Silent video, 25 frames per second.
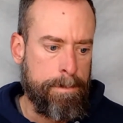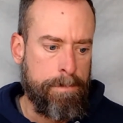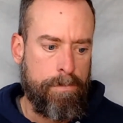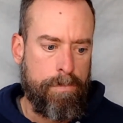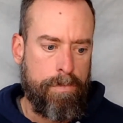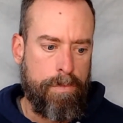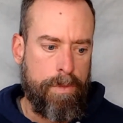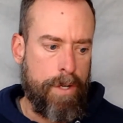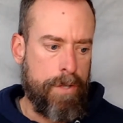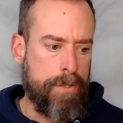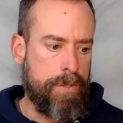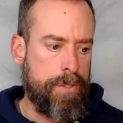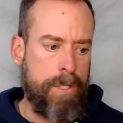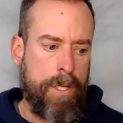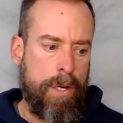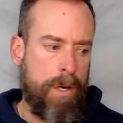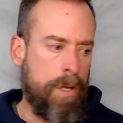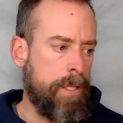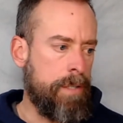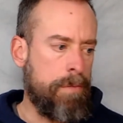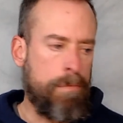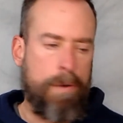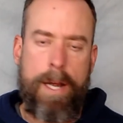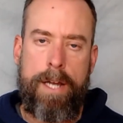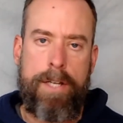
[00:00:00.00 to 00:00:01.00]
There's
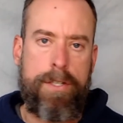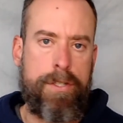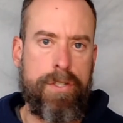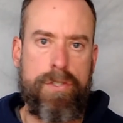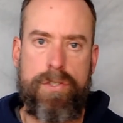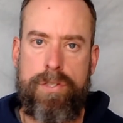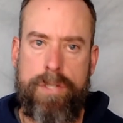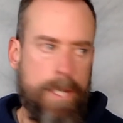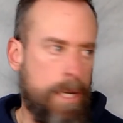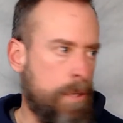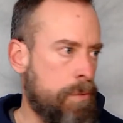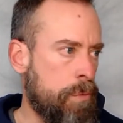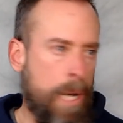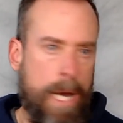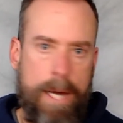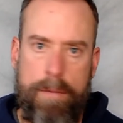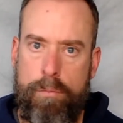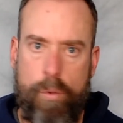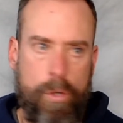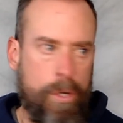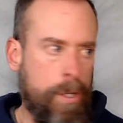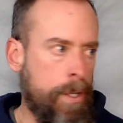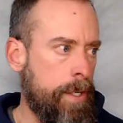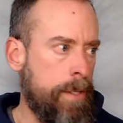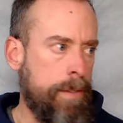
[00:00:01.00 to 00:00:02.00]
none righteous. none, not
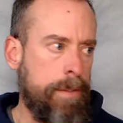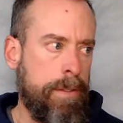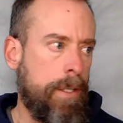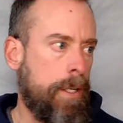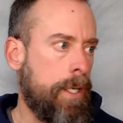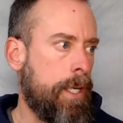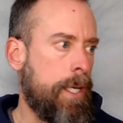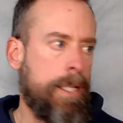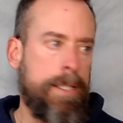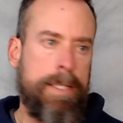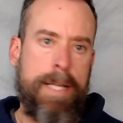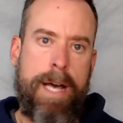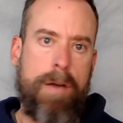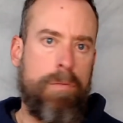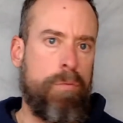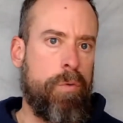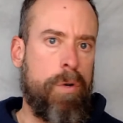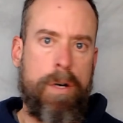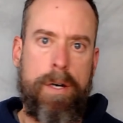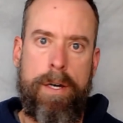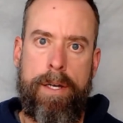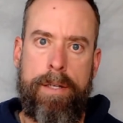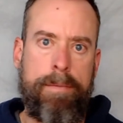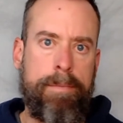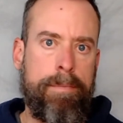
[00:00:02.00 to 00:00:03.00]
one. Not
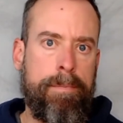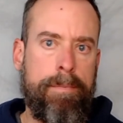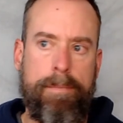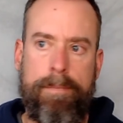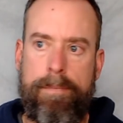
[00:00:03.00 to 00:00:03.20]
one.